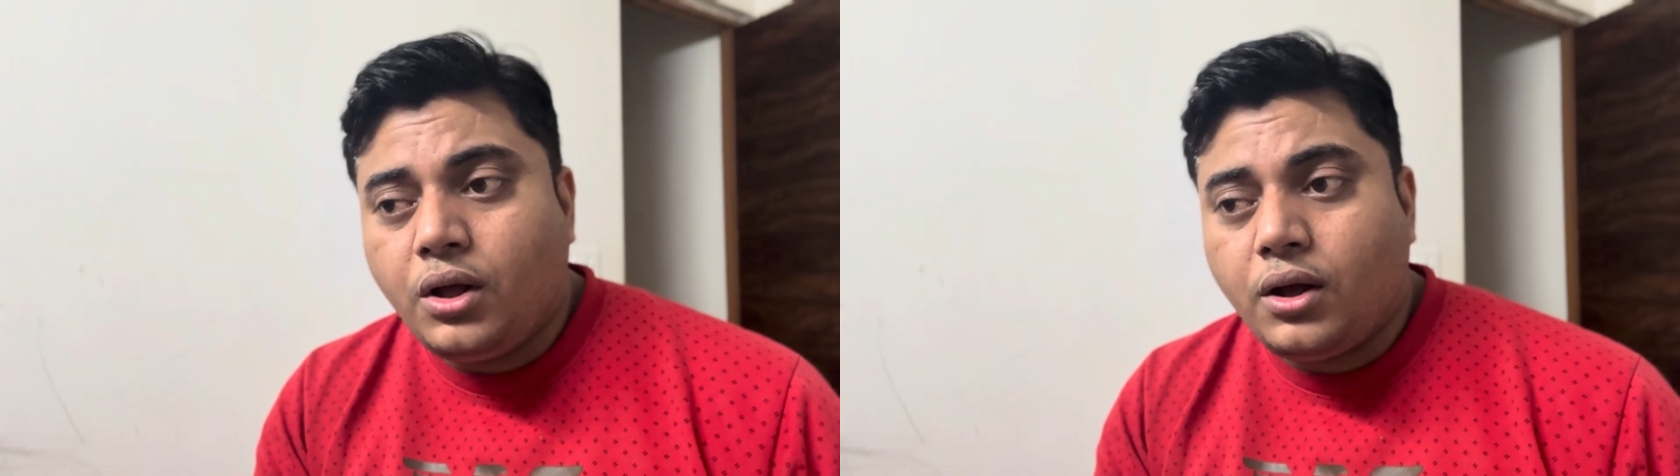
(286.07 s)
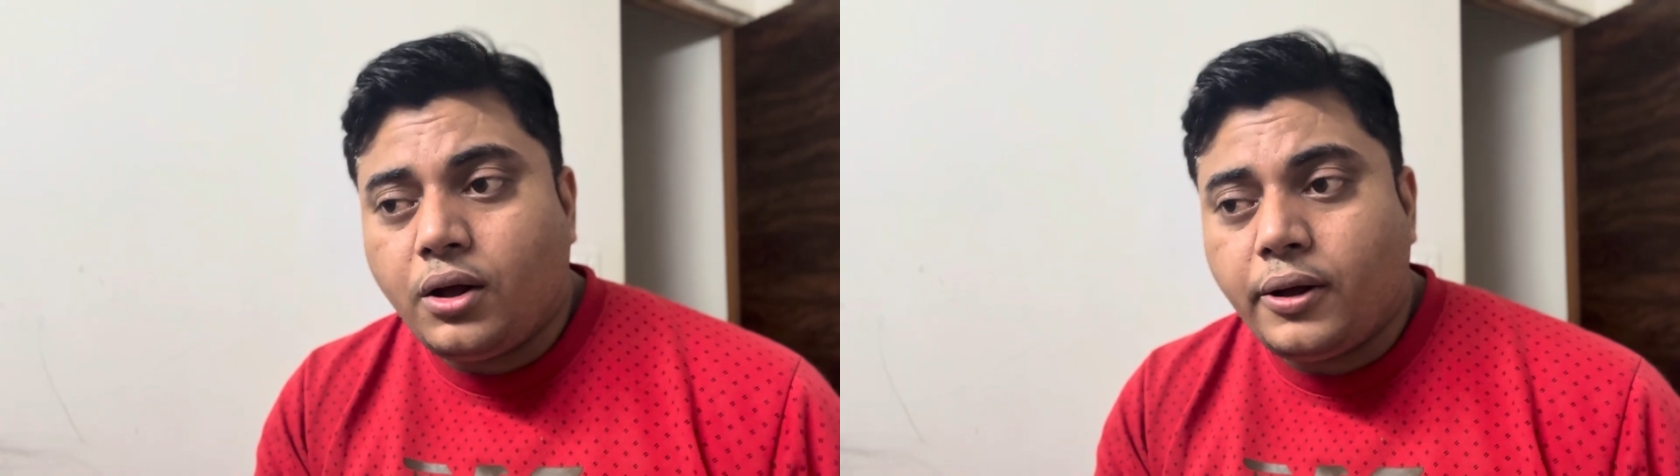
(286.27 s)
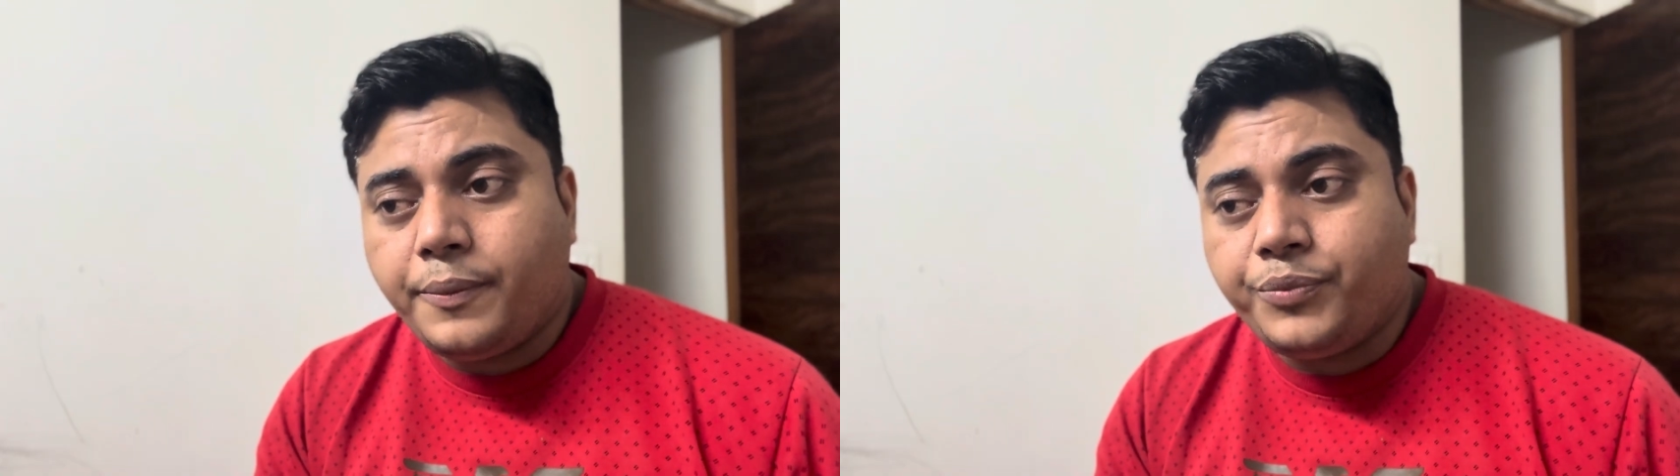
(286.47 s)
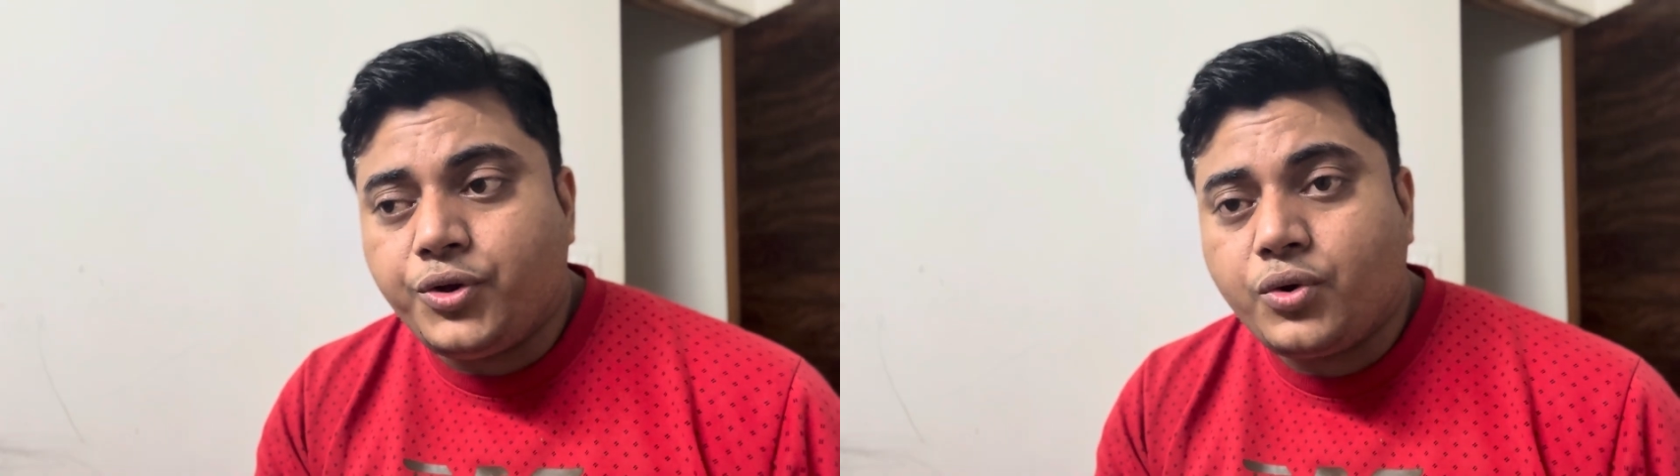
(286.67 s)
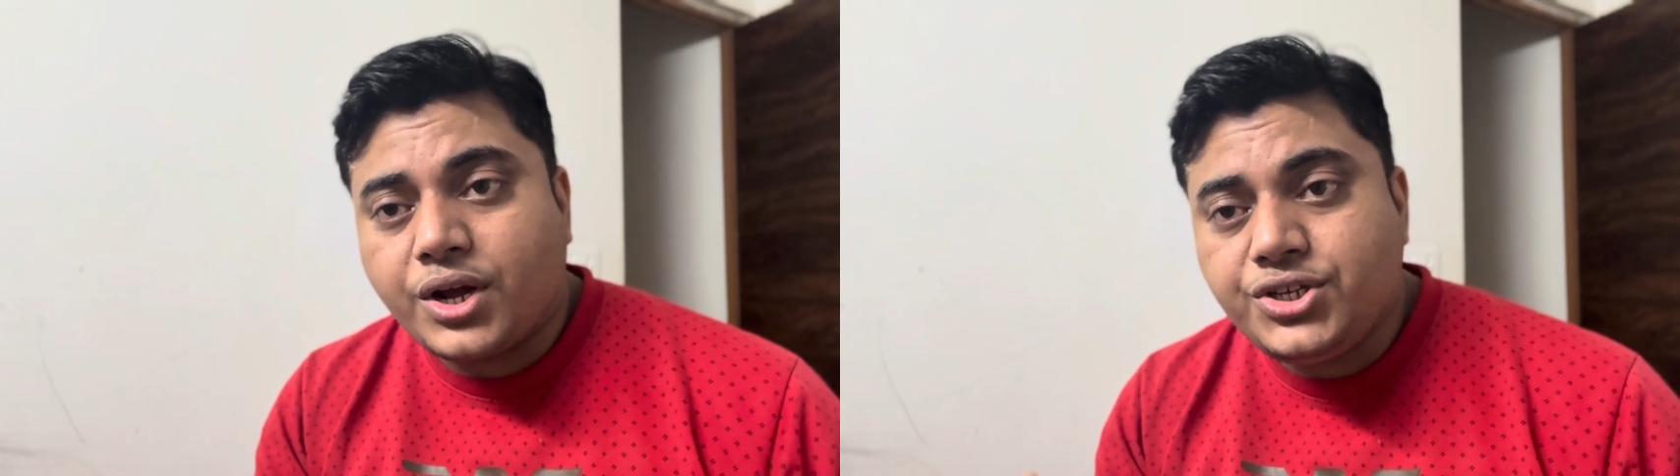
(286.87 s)

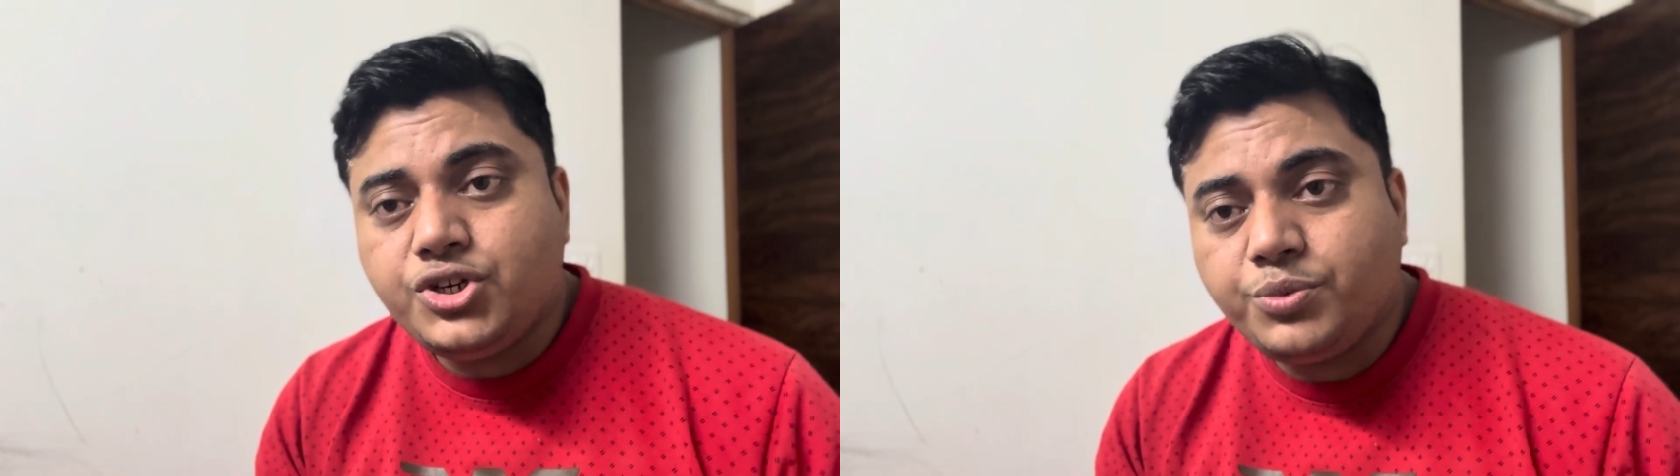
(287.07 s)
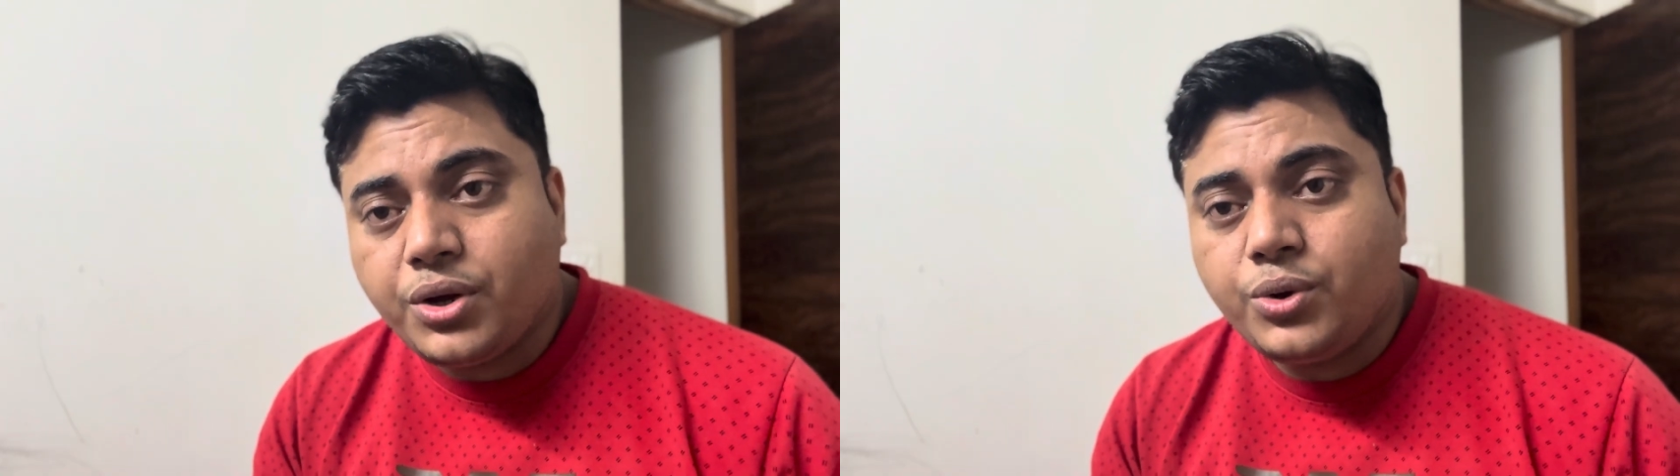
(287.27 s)
consume the